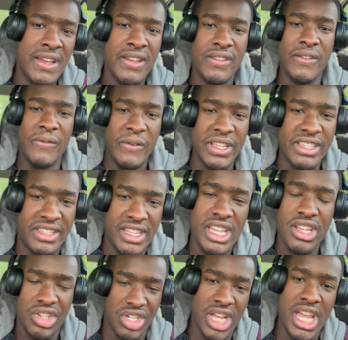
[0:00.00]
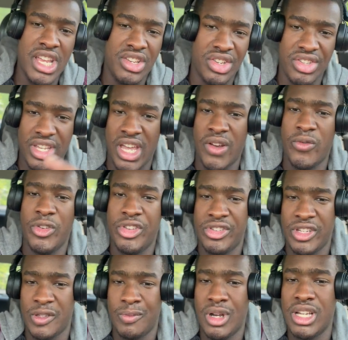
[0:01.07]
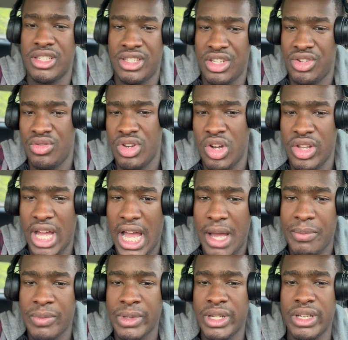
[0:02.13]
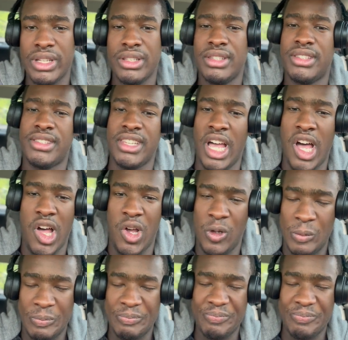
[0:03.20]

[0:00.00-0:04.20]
Your physique changes every 6 months. Did you know that? So,